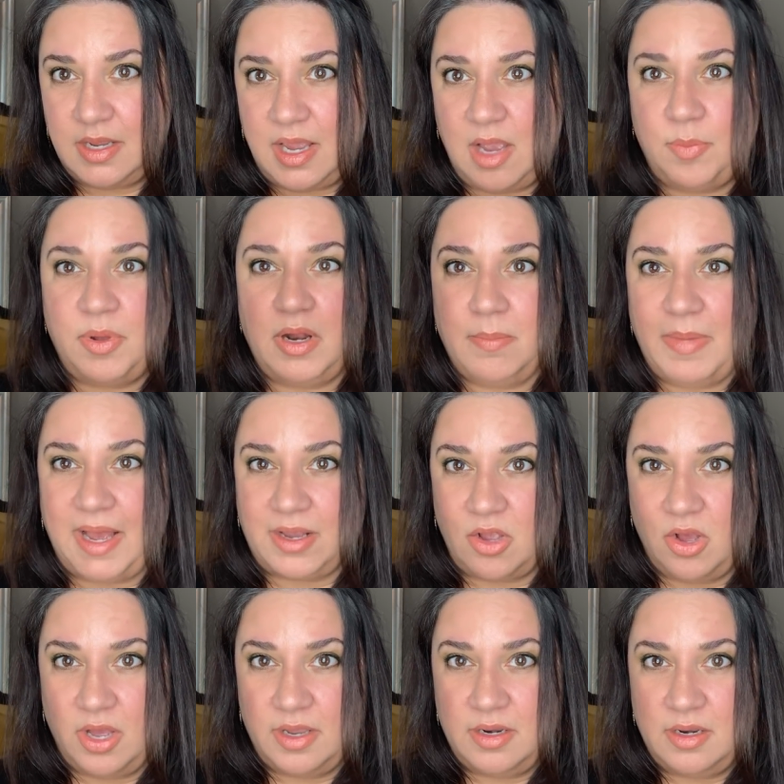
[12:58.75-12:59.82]
I'll put it back
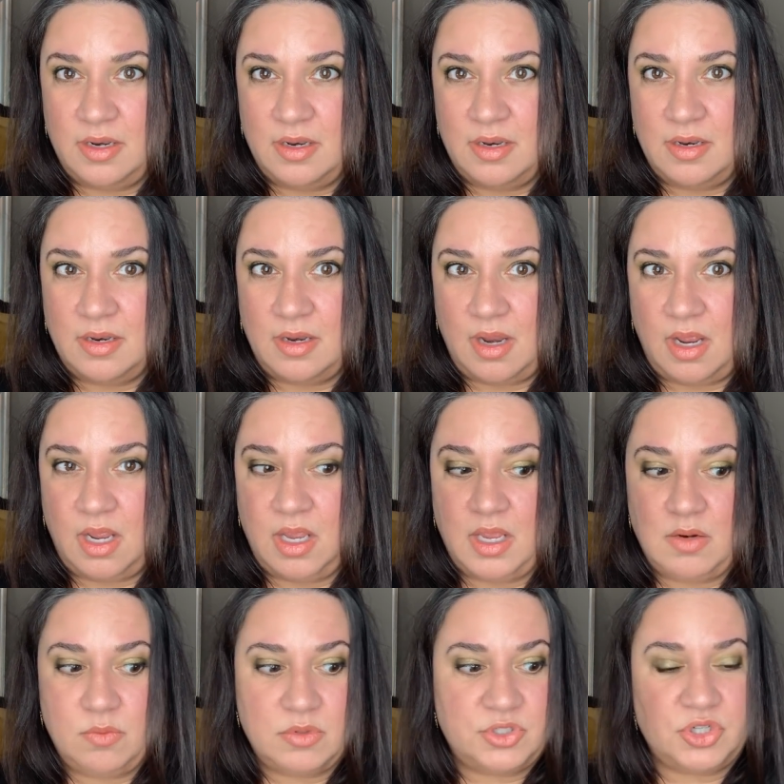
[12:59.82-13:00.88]
on,
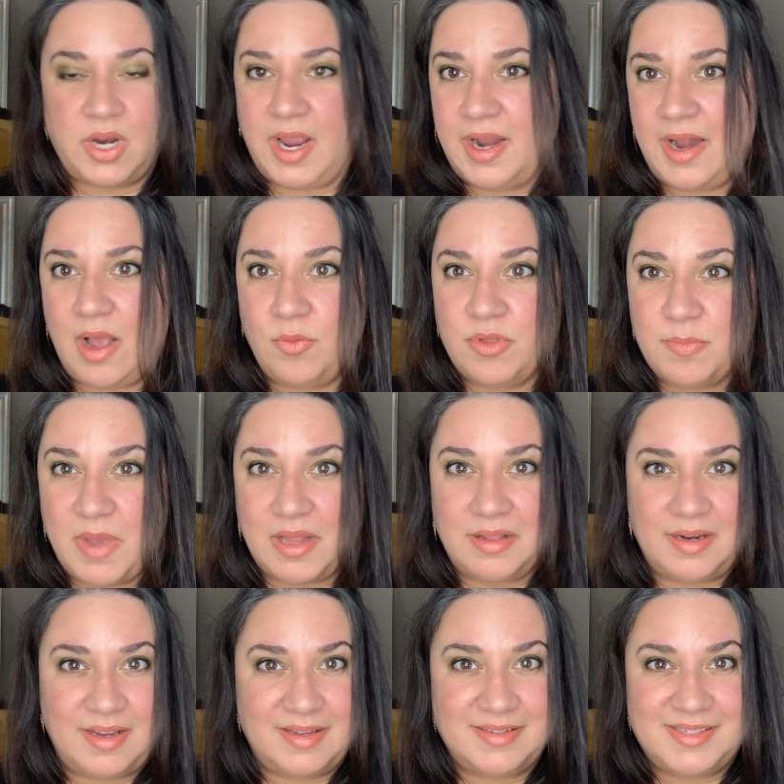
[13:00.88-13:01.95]
and we'll try it out with
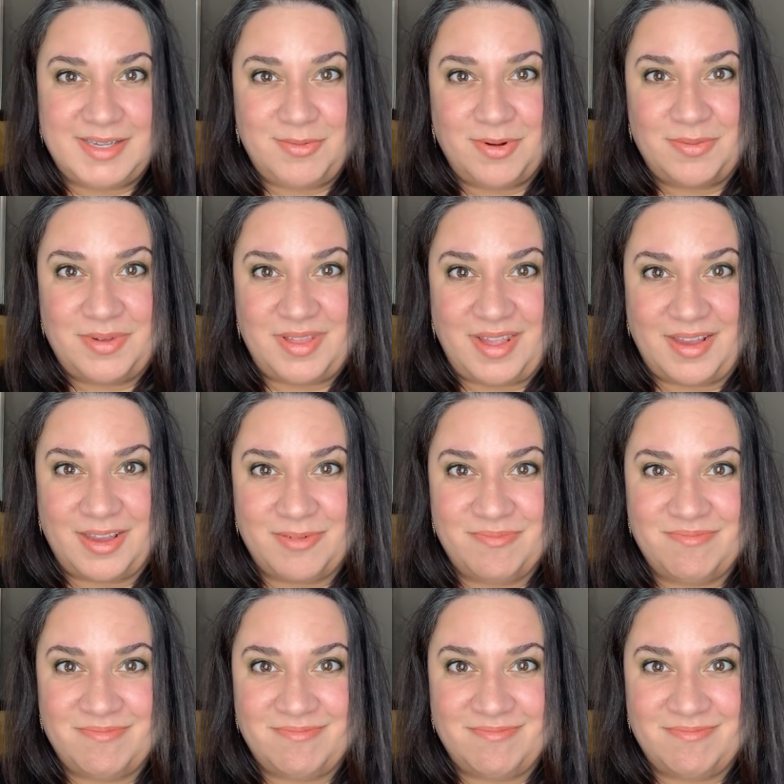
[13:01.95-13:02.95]
Melanie and see what we think.